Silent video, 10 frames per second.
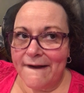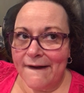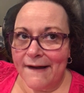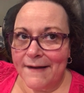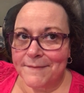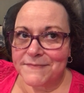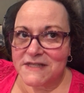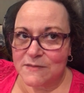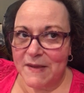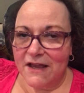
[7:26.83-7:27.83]
To
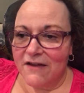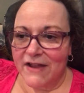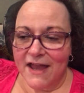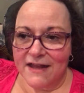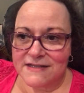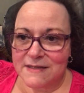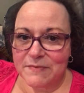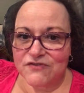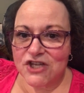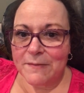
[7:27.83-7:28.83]
speak of. I had a
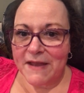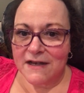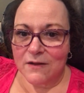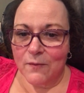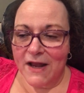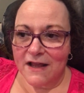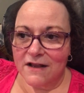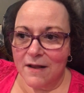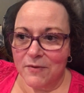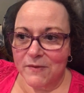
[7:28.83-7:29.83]
sip of champagne at a wedding
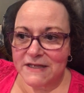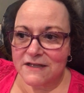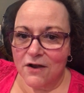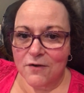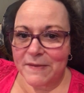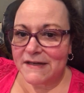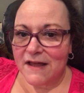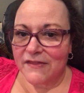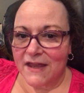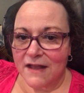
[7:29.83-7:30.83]
a couple weeks ago, but
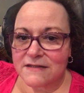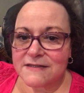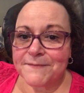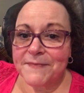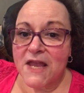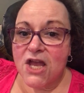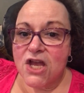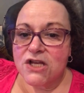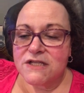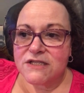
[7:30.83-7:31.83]
nothing else.
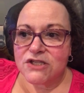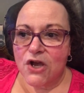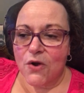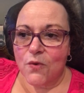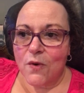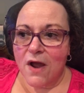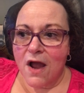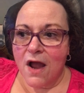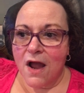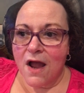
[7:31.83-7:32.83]
So
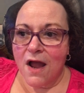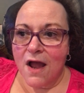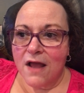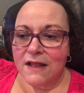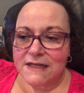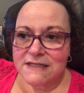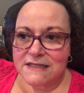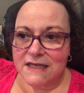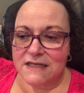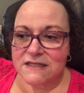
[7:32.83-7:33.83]
let's
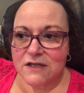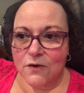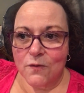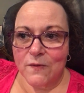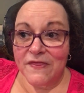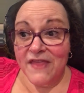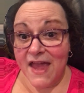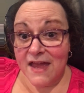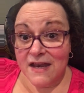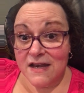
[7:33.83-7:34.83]
see. So
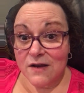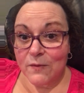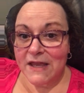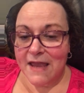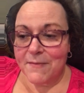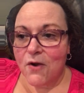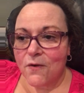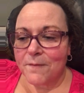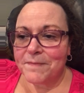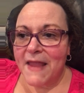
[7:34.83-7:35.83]
then we came
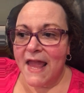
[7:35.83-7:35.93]
home,